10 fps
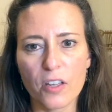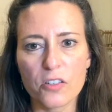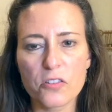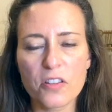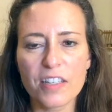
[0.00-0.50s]

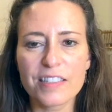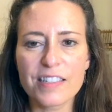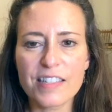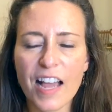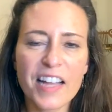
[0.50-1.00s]
So they
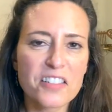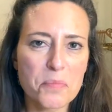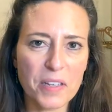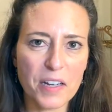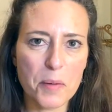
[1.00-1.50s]
decide to
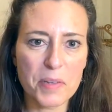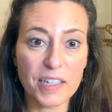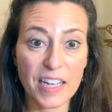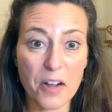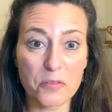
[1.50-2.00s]
become an
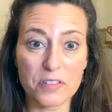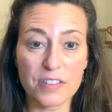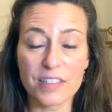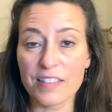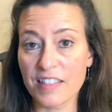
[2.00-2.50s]

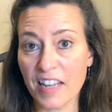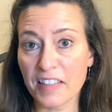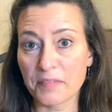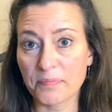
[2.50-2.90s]
accountant instead.